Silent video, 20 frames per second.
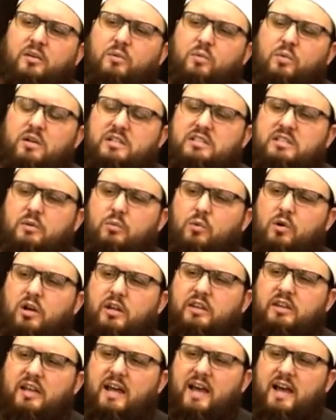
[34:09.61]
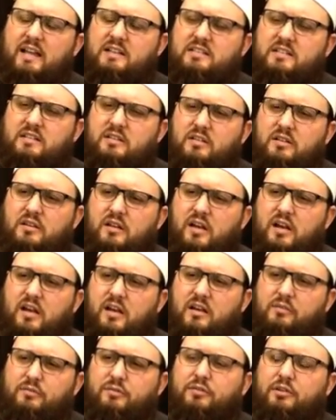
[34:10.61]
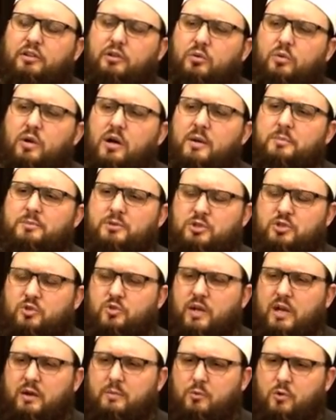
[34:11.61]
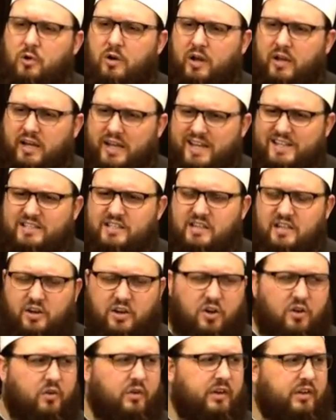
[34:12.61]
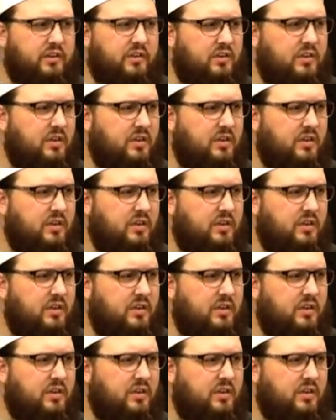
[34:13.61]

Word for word: was the one that uh, flew upstream or against the current.